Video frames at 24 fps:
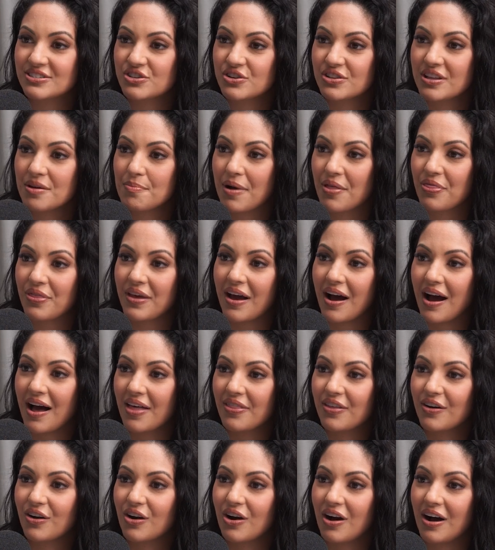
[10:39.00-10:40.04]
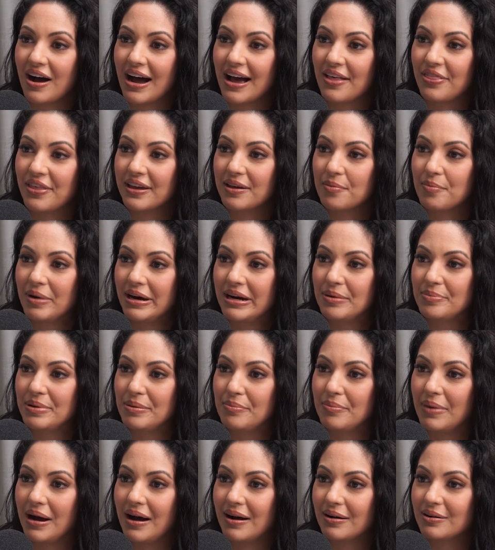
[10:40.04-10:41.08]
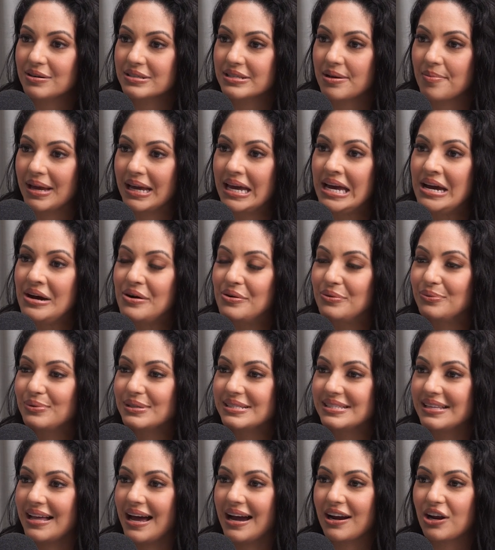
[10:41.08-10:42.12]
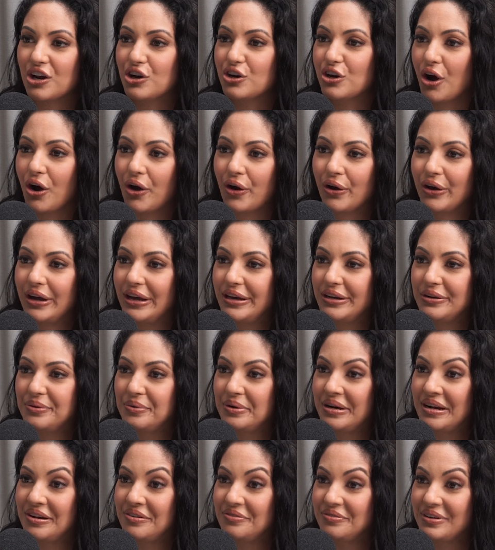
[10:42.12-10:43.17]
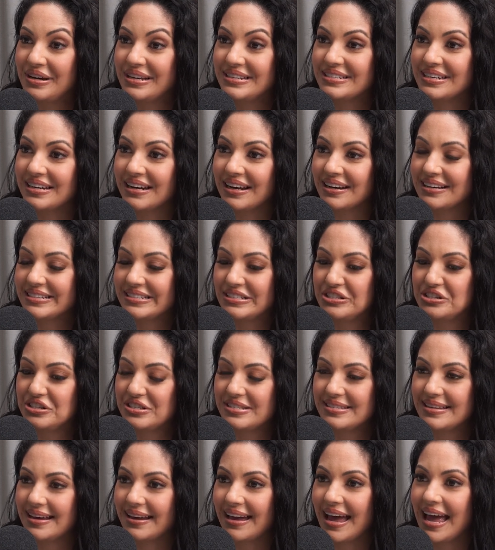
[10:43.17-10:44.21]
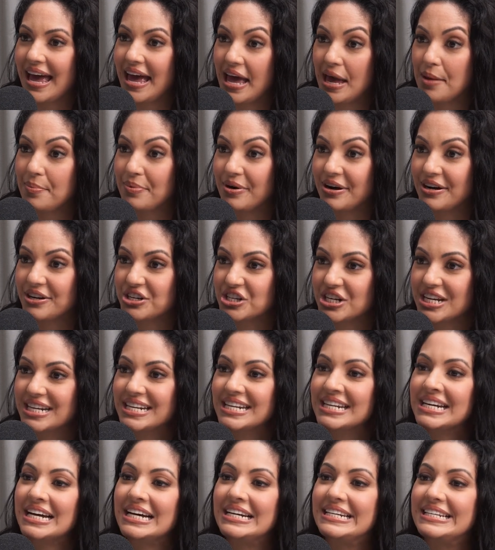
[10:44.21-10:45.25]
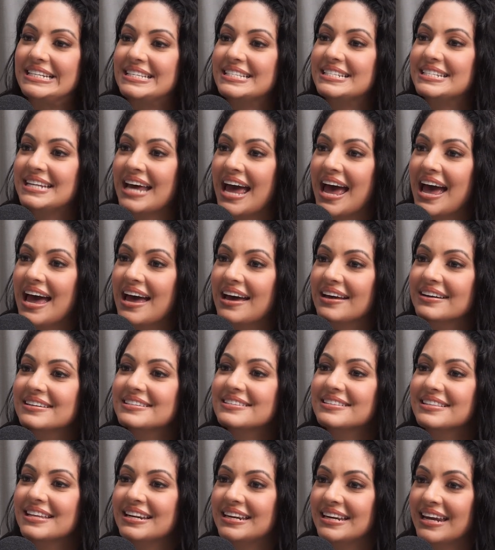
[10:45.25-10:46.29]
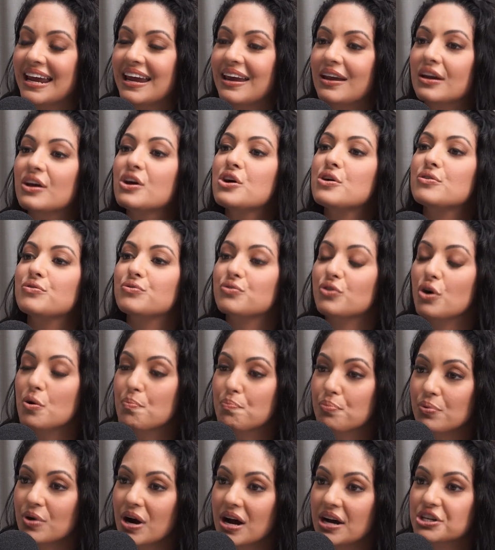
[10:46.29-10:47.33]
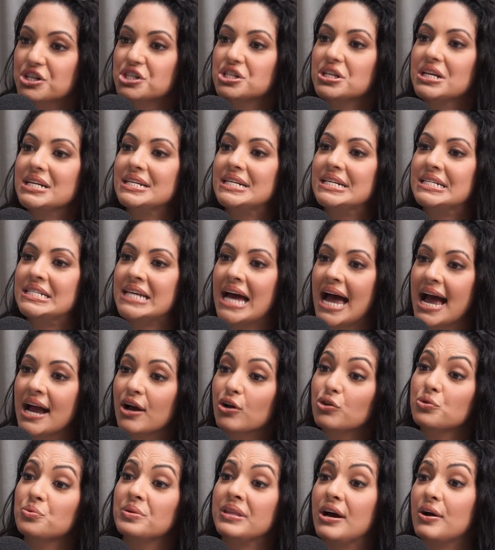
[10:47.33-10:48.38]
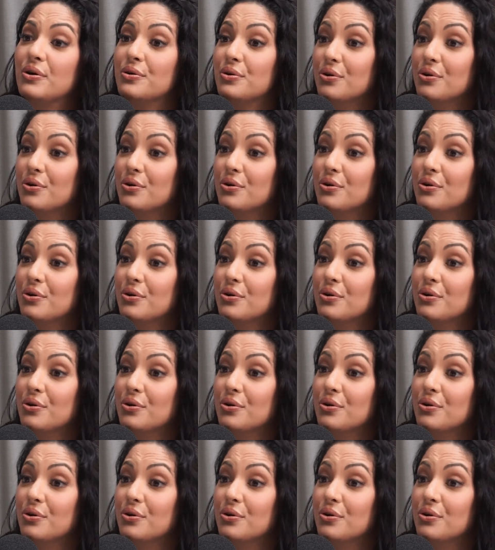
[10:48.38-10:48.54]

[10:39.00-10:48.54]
to them, but the other guy, I think it might have been Mark or something, was like, no, he didn't want to invest in it because it's just like a hairbrush. He didn't understand the need for a brush that detangled without